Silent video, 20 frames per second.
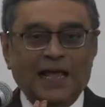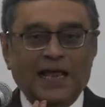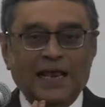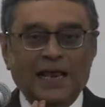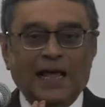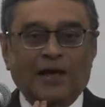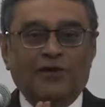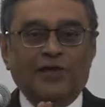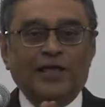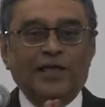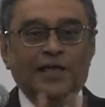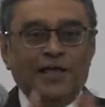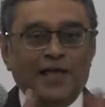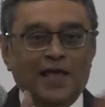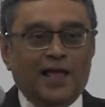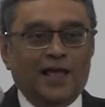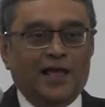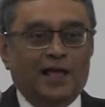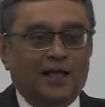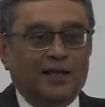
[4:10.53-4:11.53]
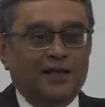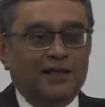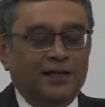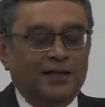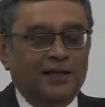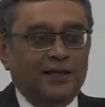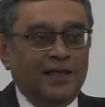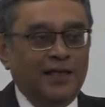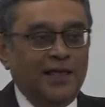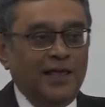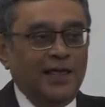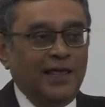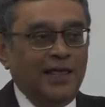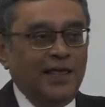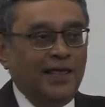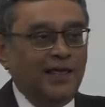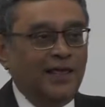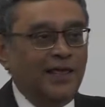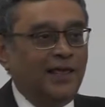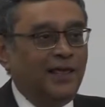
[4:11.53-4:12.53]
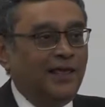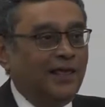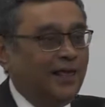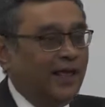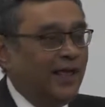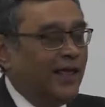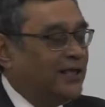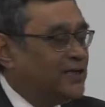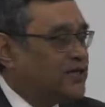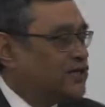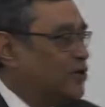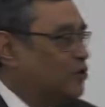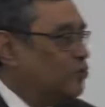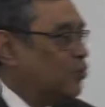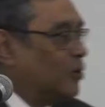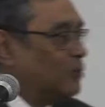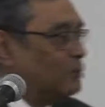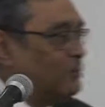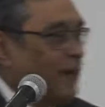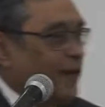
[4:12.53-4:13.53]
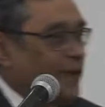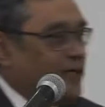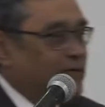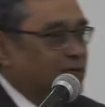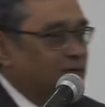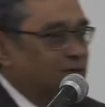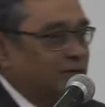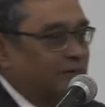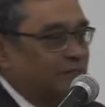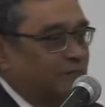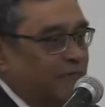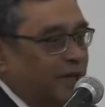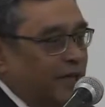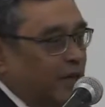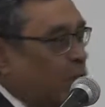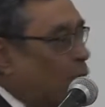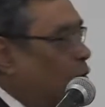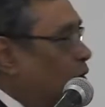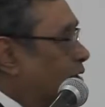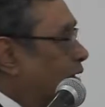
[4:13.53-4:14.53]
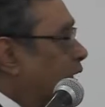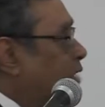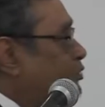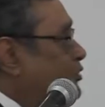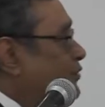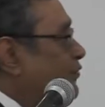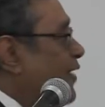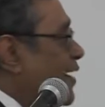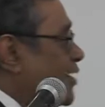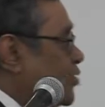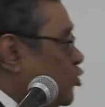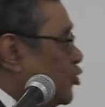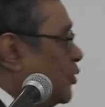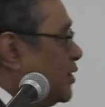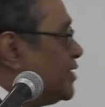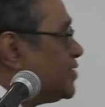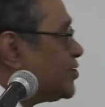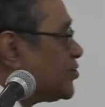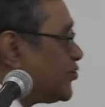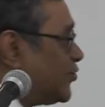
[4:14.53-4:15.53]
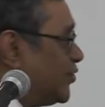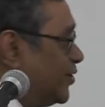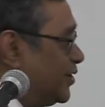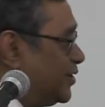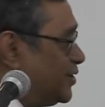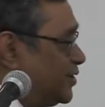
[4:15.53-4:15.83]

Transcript: Now here, he engaged in what might be called counterfactual history.